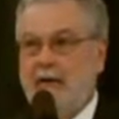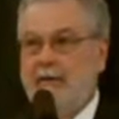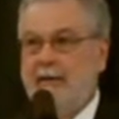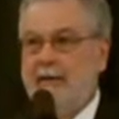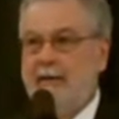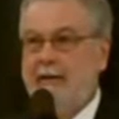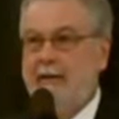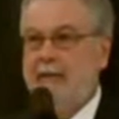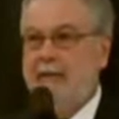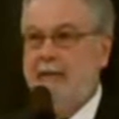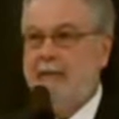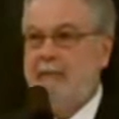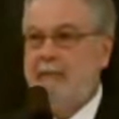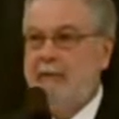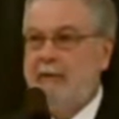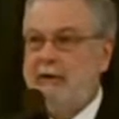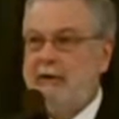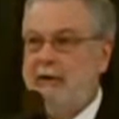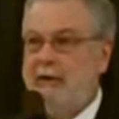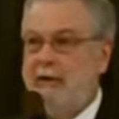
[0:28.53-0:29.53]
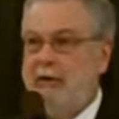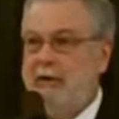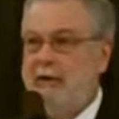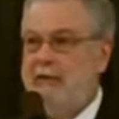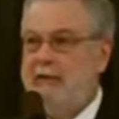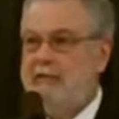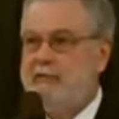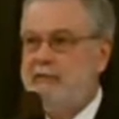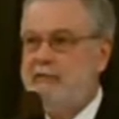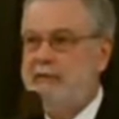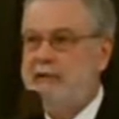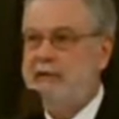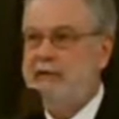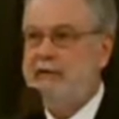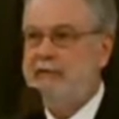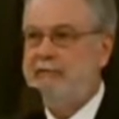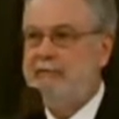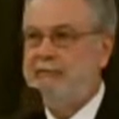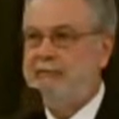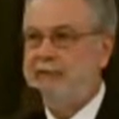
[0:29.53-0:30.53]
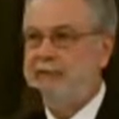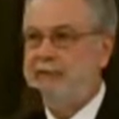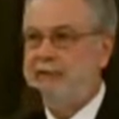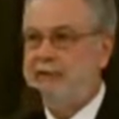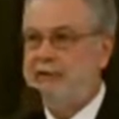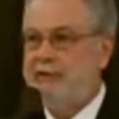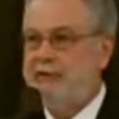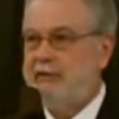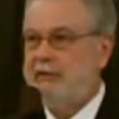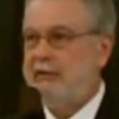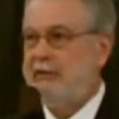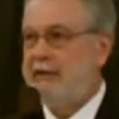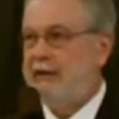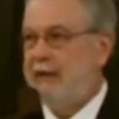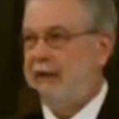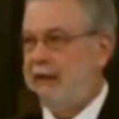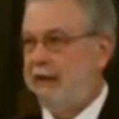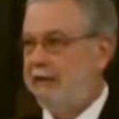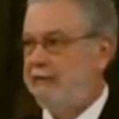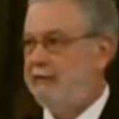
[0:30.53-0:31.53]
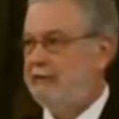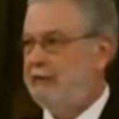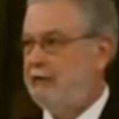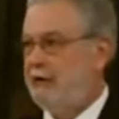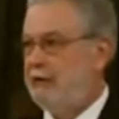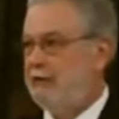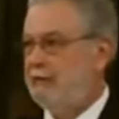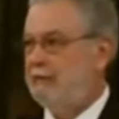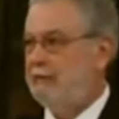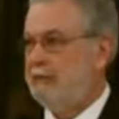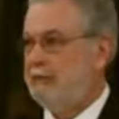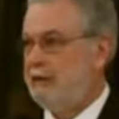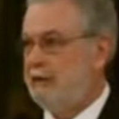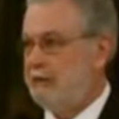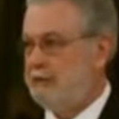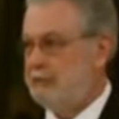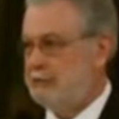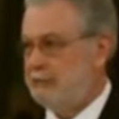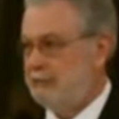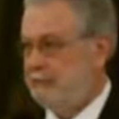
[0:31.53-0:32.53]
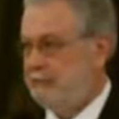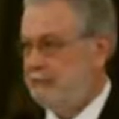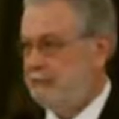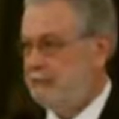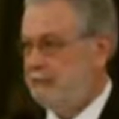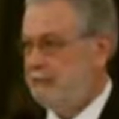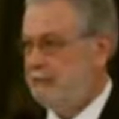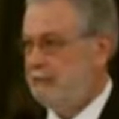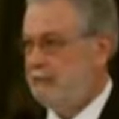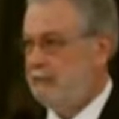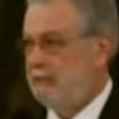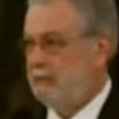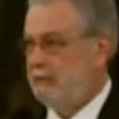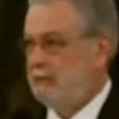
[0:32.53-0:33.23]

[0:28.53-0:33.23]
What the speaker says: That because we have traditionally asked congregations